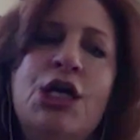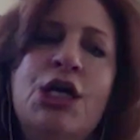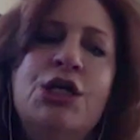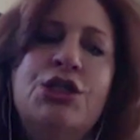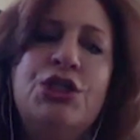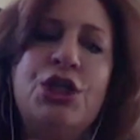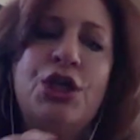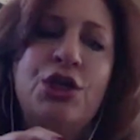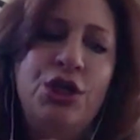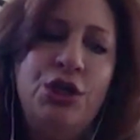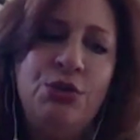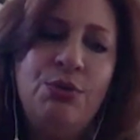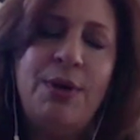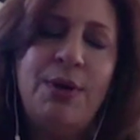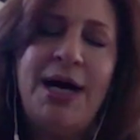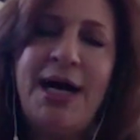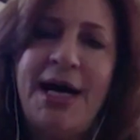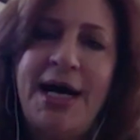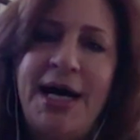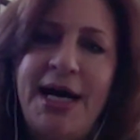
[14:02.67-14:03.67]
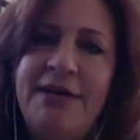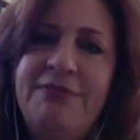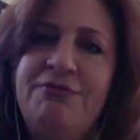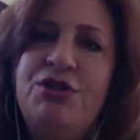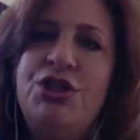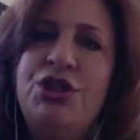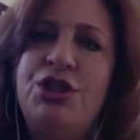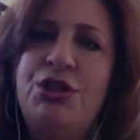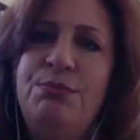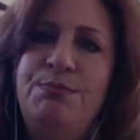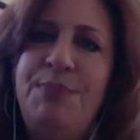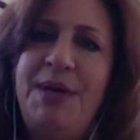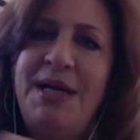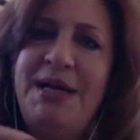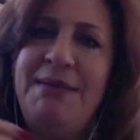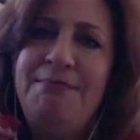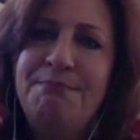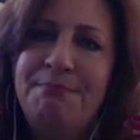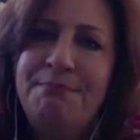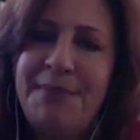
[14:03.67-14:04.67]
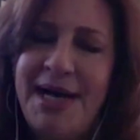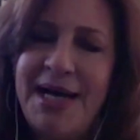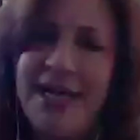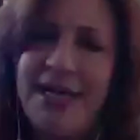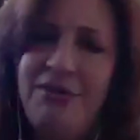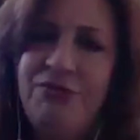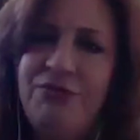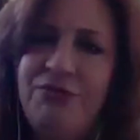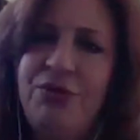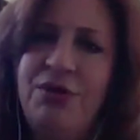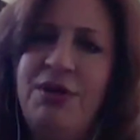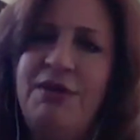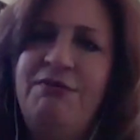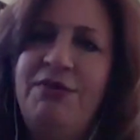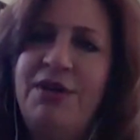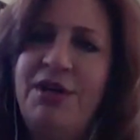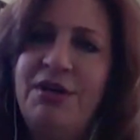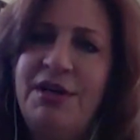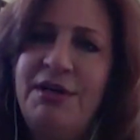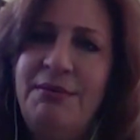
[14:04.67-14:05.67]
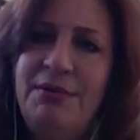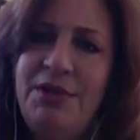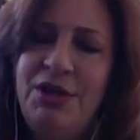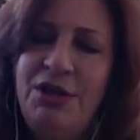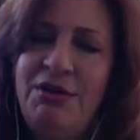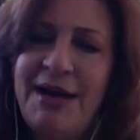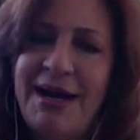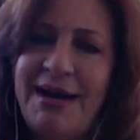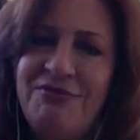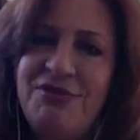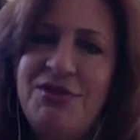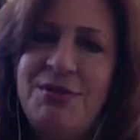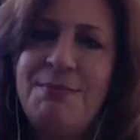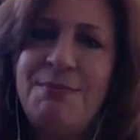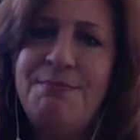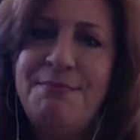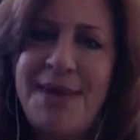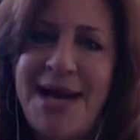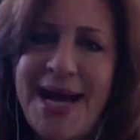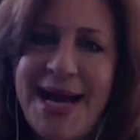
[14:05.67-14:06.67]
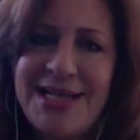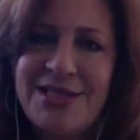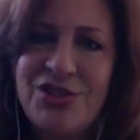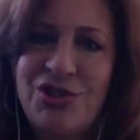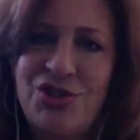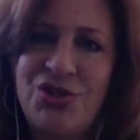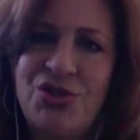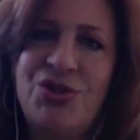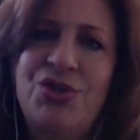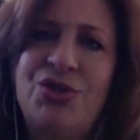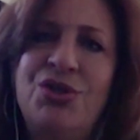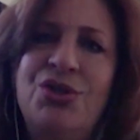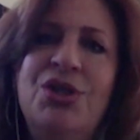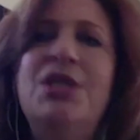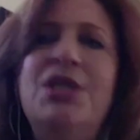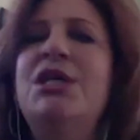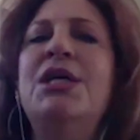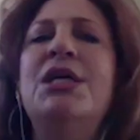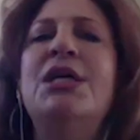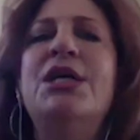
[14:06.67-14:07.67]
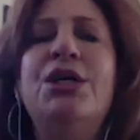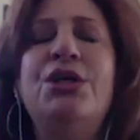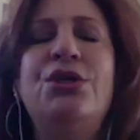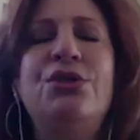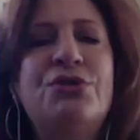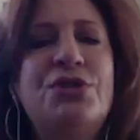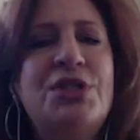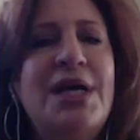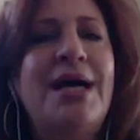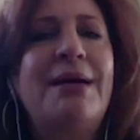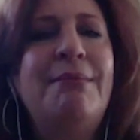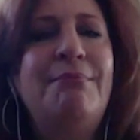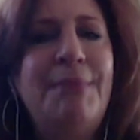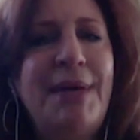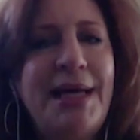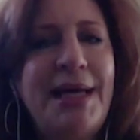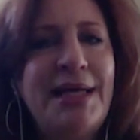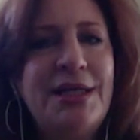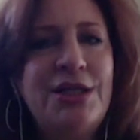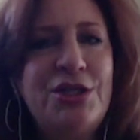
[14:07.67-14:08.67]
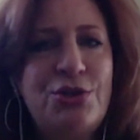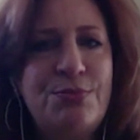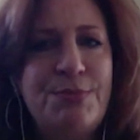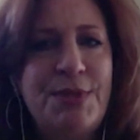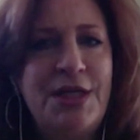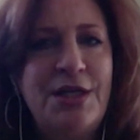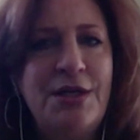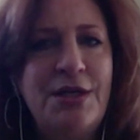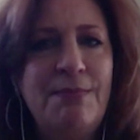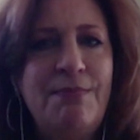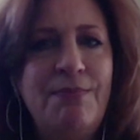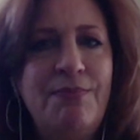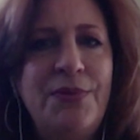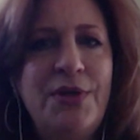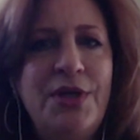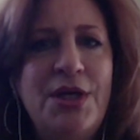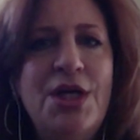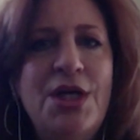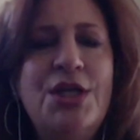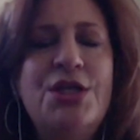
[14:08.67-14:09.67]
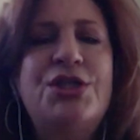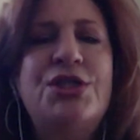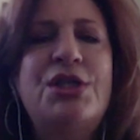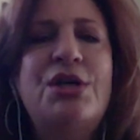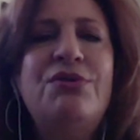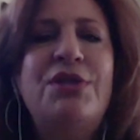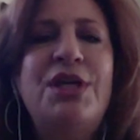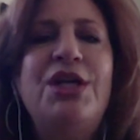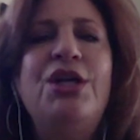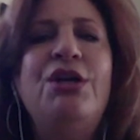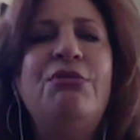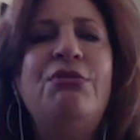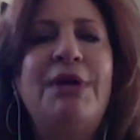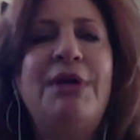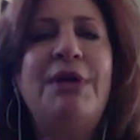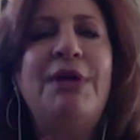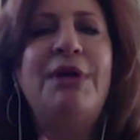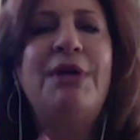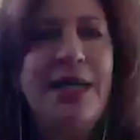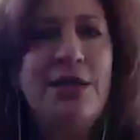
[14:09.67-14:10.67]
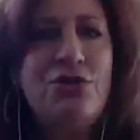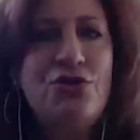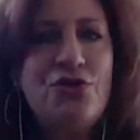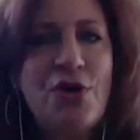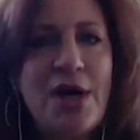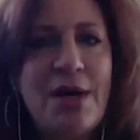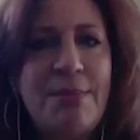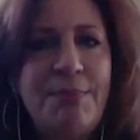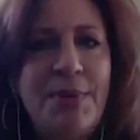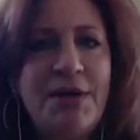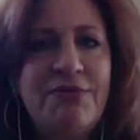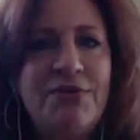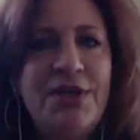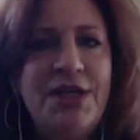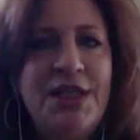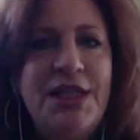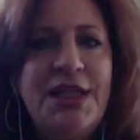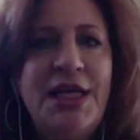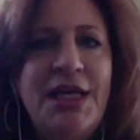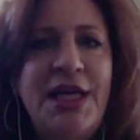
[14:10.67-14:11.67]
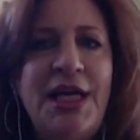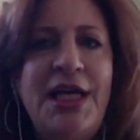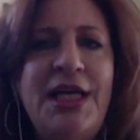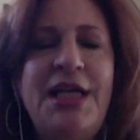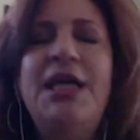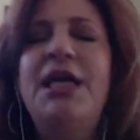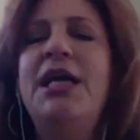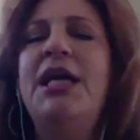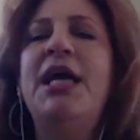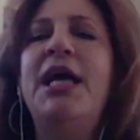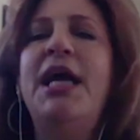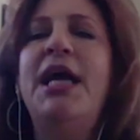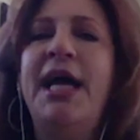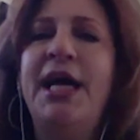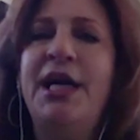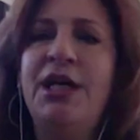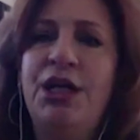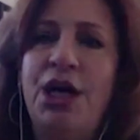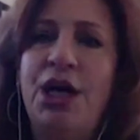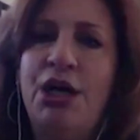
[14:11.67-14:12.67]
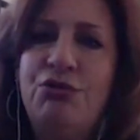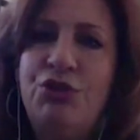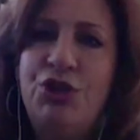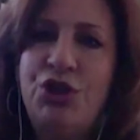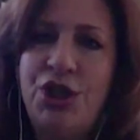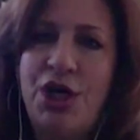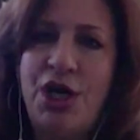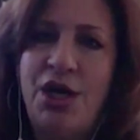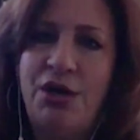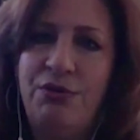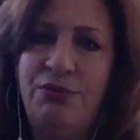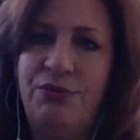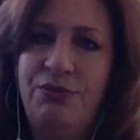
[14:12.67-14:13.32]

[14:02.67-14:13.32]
So you have to be mindful and you have to master your time management so that you can drop everything and go show.